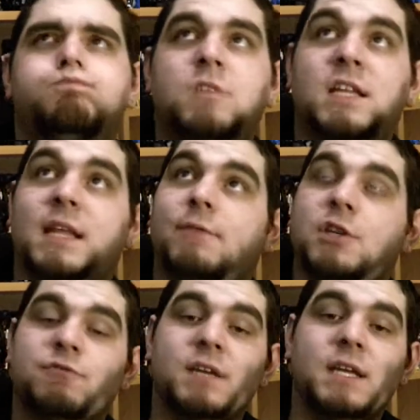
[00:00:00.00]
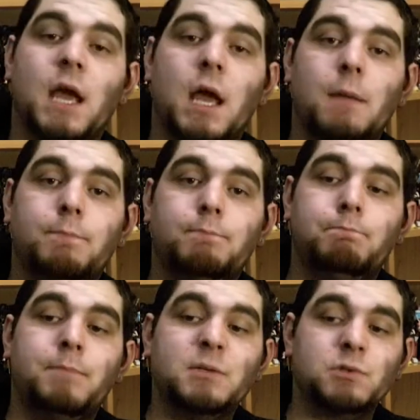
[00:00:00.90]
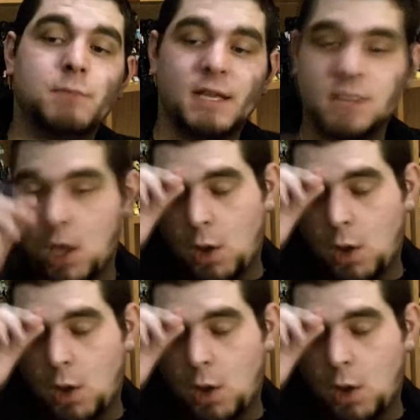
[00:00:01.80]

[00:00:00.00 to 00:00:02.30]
10th anniversary Beast Wars Megs,